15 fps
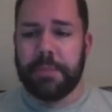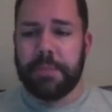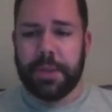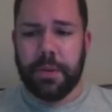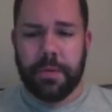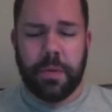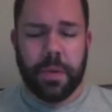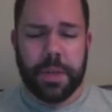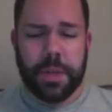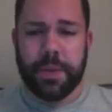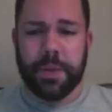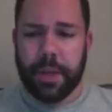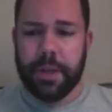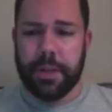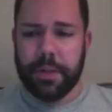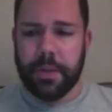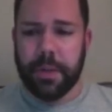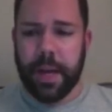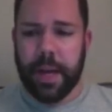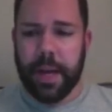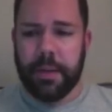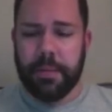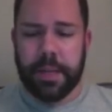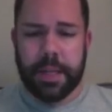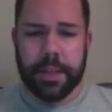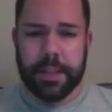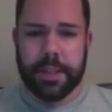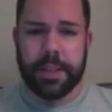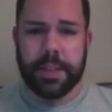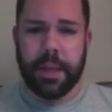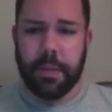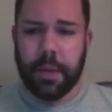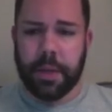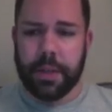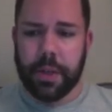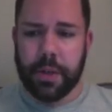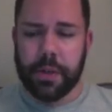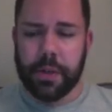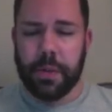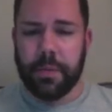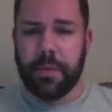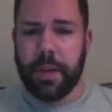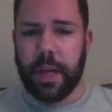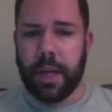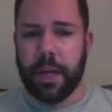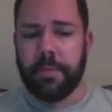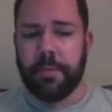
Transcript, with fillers: So of course they're going to do that because they want to charge you the fee.